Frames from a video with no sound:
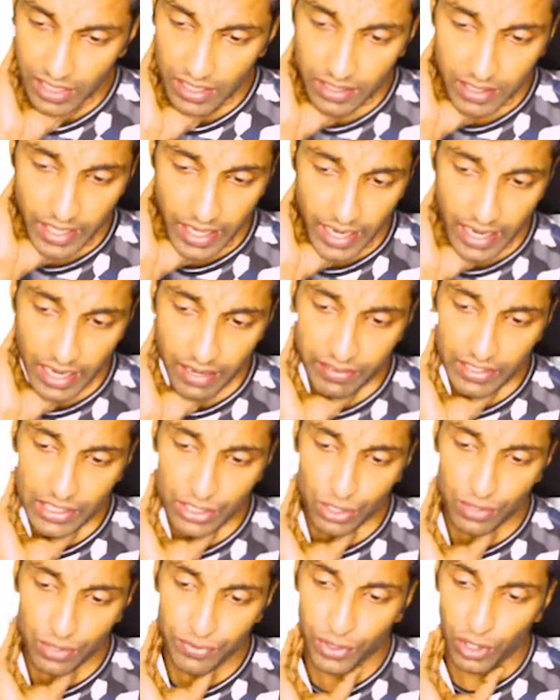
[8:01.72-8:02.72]
The
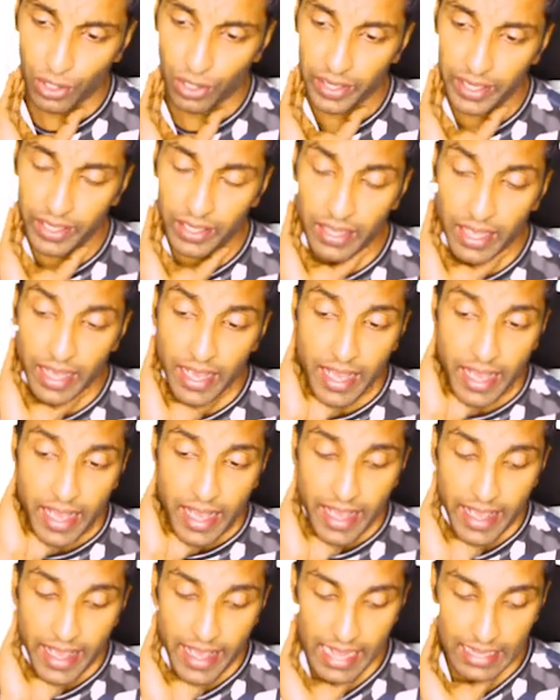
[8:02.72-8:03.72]
relevance of holding
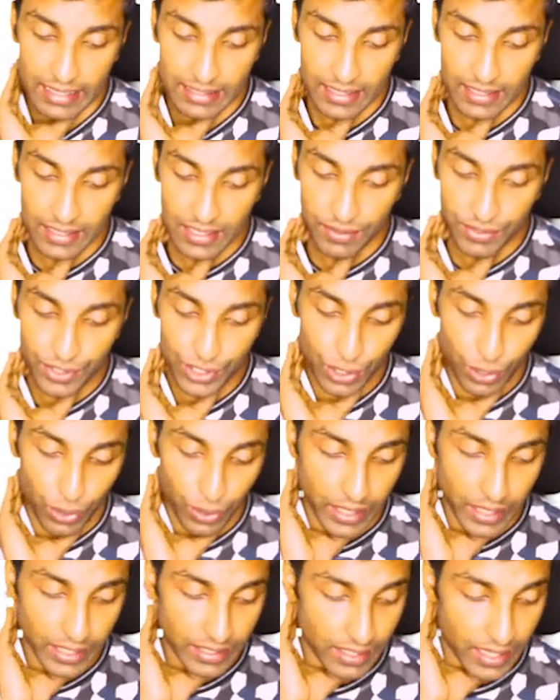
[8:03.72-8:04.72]
excessive
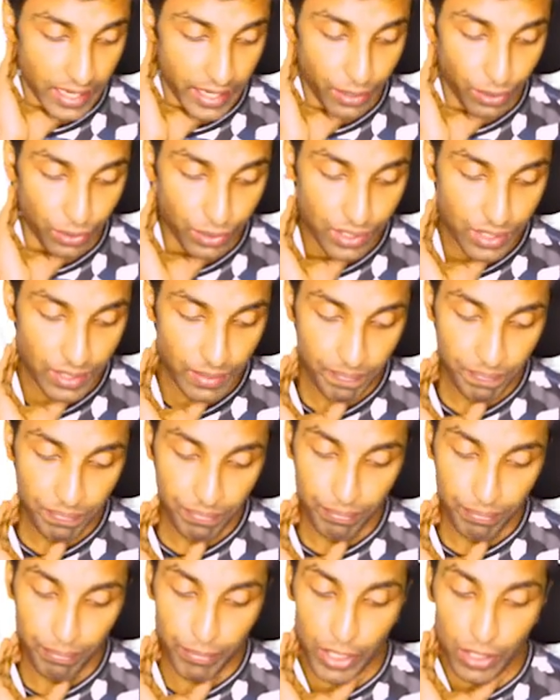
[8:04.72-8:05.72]
stock has reduced
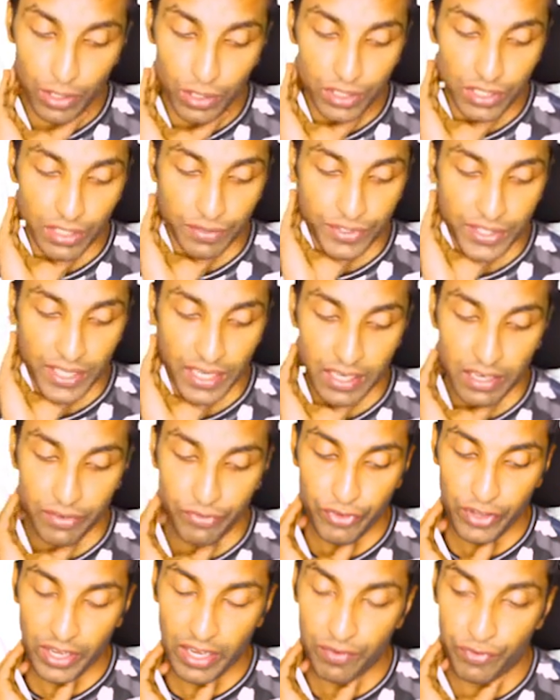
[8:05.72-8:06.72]
because of
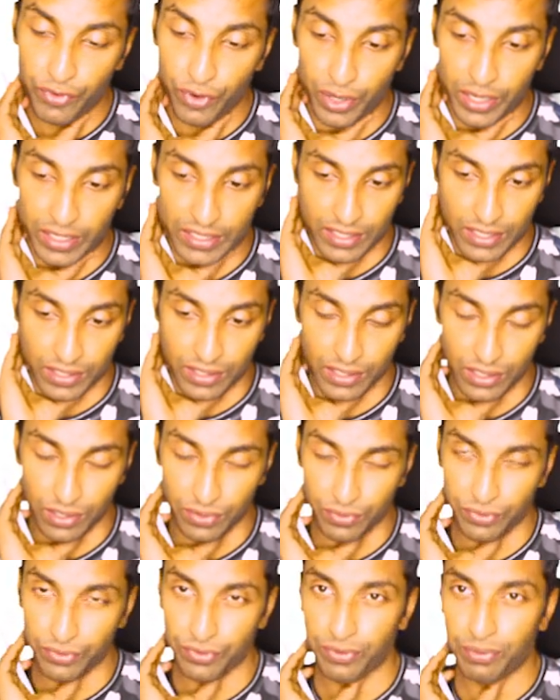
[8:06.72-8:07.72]
significant forex
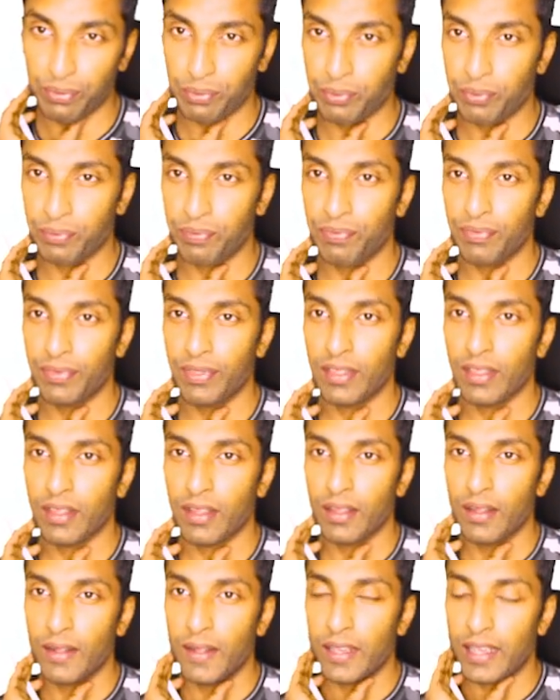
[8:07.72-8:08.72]
reserve.
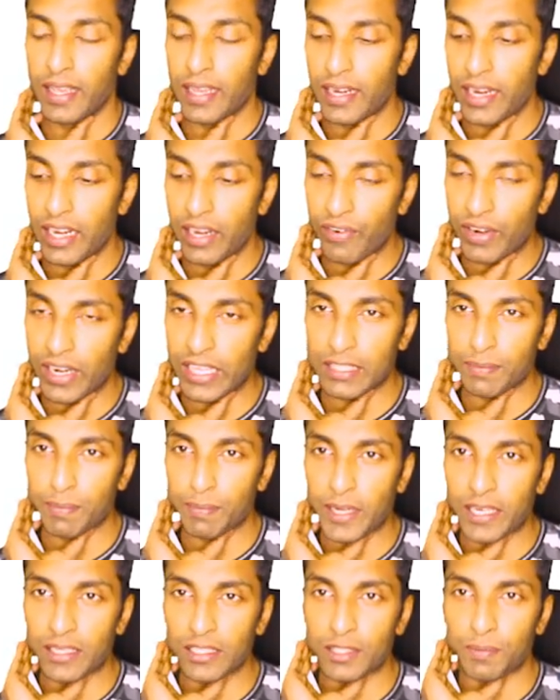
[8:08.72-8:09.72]
Can anyone
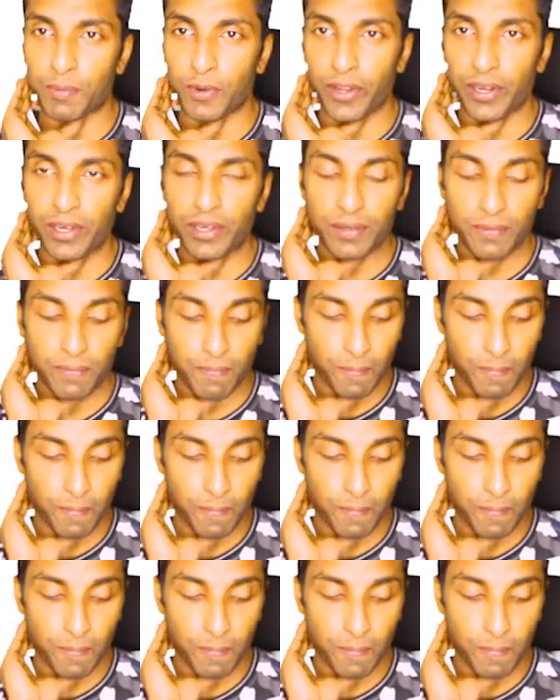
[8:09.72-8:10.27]
explain this point?